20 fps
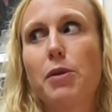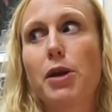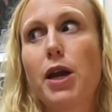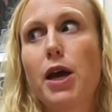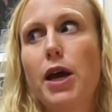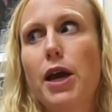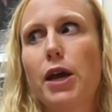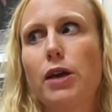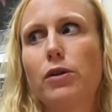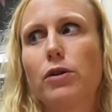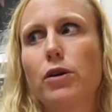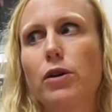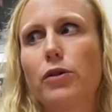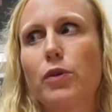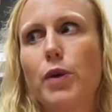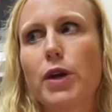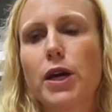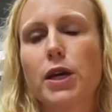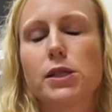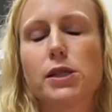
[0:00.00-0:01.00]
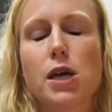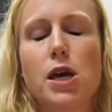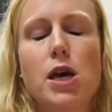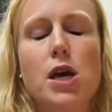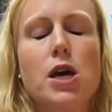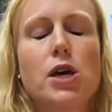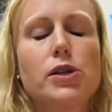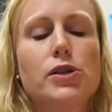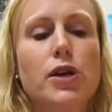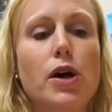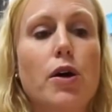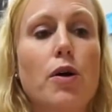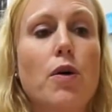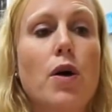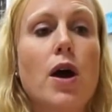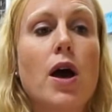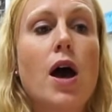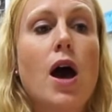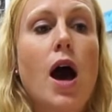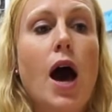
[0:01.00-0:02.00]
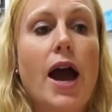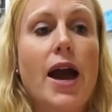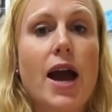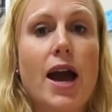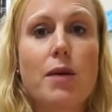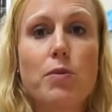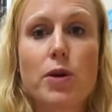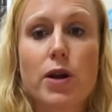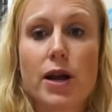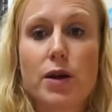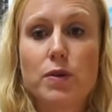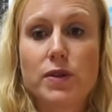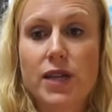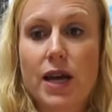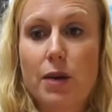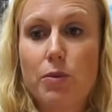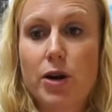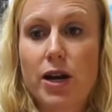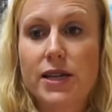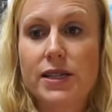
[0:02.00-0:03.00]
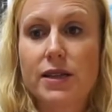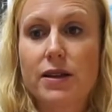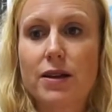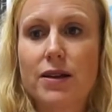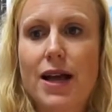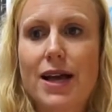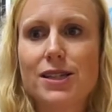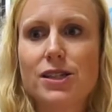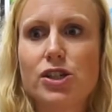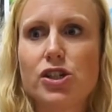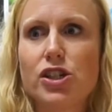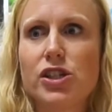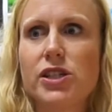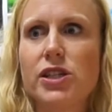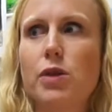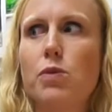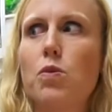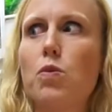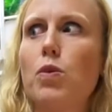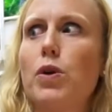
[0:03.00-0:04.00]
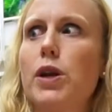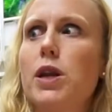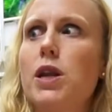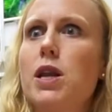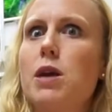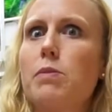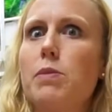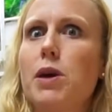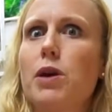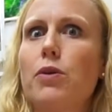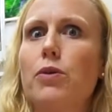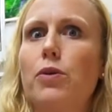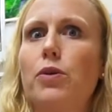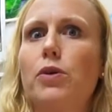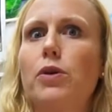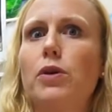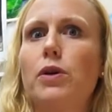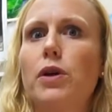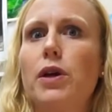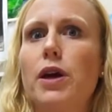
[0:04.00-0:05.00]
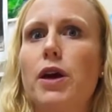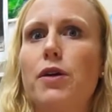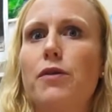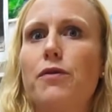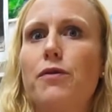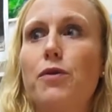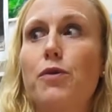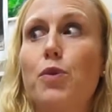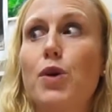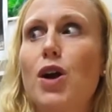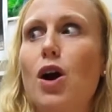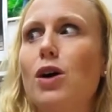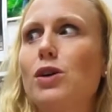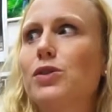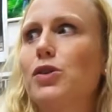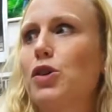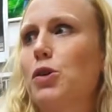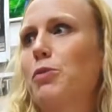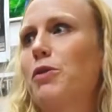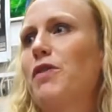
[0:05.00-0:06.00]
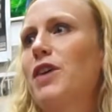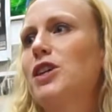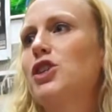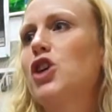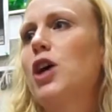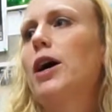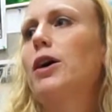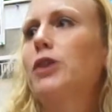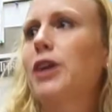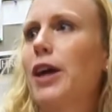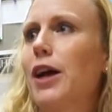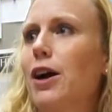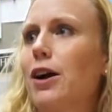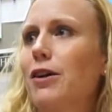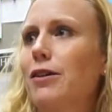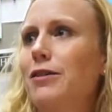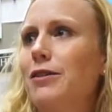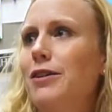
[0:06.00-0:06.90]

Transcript: at night or on the weekends. So I was hybridizing the class, and she said, wouldn't it be cool if we also could provide childcare